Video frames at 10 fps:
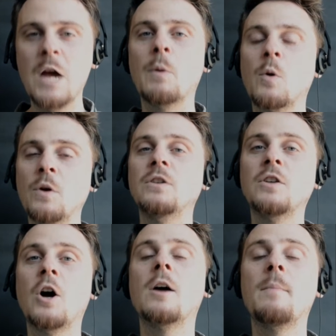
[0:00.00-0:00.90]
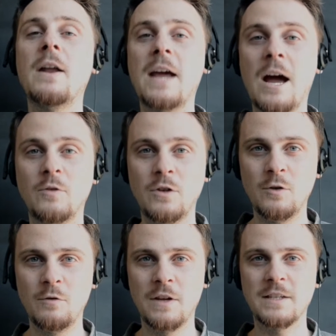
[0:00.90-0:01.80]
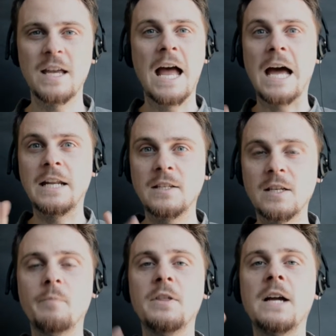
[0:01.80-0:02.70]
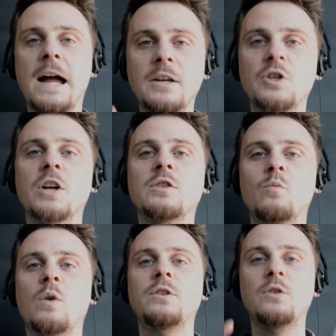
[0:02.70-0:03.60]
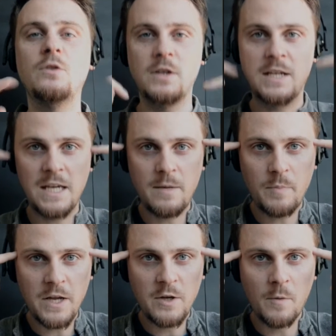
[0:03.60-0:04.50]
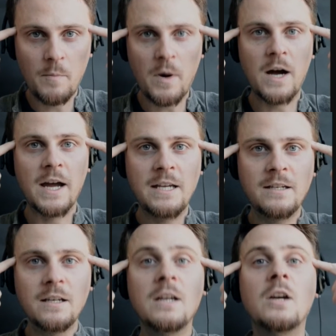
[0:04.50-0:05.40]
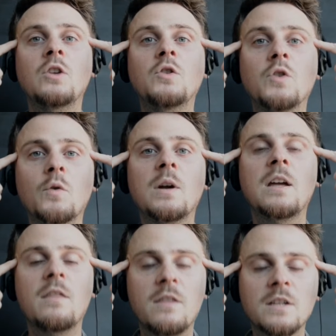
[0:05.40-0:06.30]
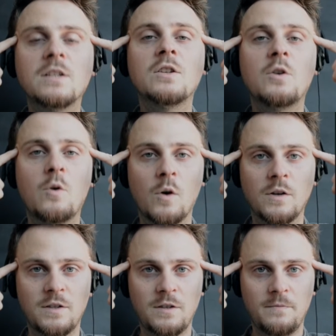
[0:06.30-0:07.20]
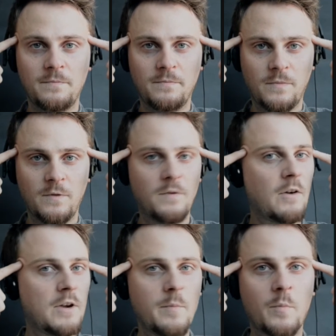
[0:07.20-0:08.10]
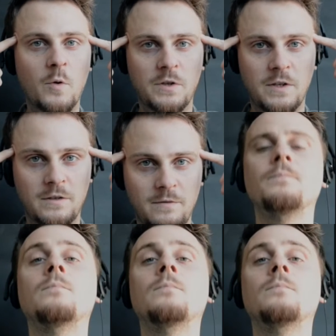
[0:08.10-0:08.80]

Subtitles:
We're going to talk about how to do this, and it's something I just want you to keep in your mind during this course. Very important.